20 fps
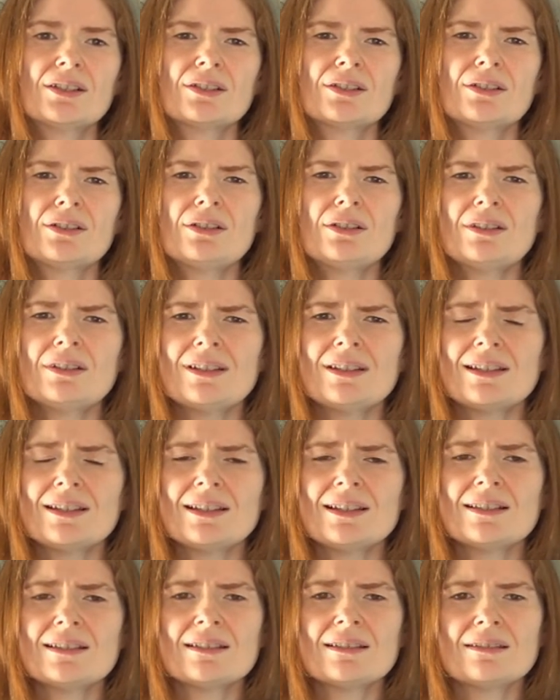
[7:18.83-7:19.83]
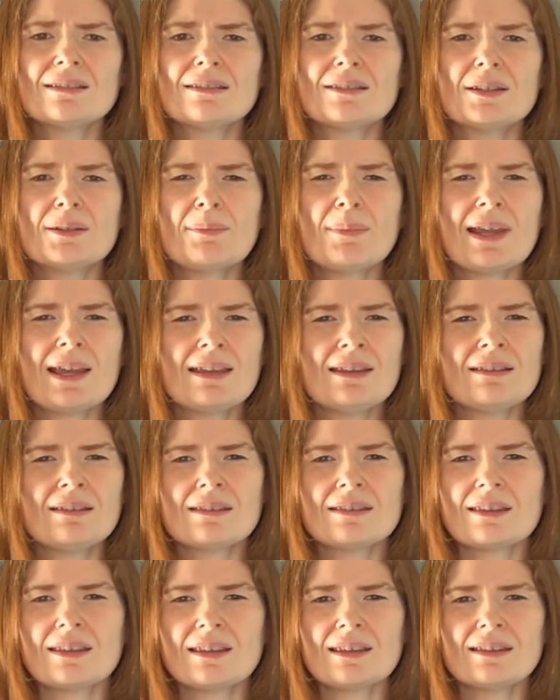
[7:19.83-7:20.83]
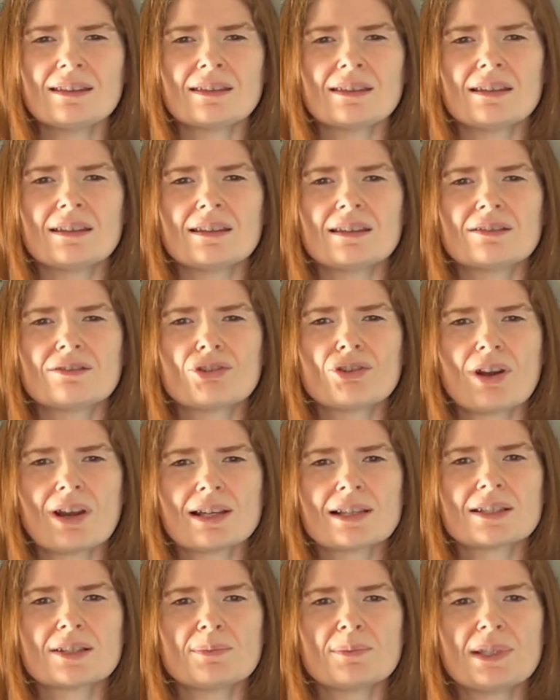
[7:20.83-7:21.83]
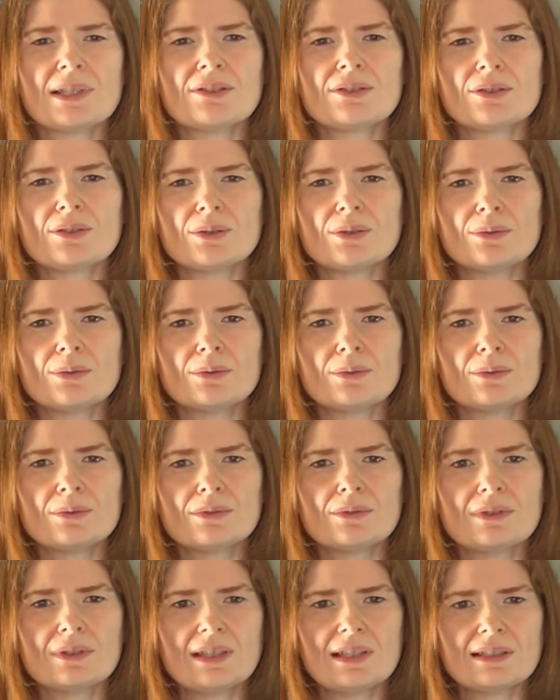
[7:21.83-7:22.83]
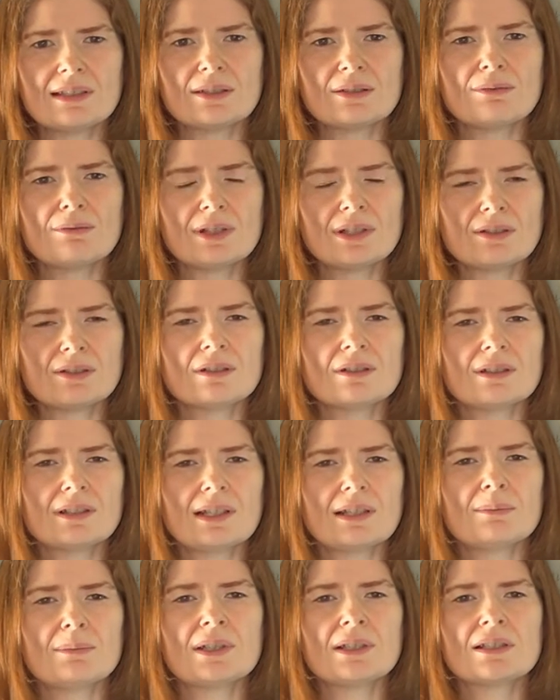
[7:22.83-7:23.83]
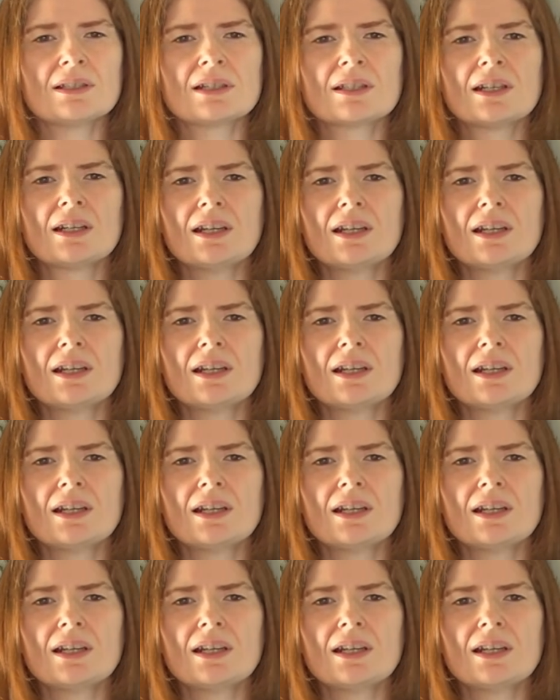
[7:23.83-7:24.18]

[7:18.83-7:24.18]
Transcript: Colour isn't the main thing that attracts me to this original image.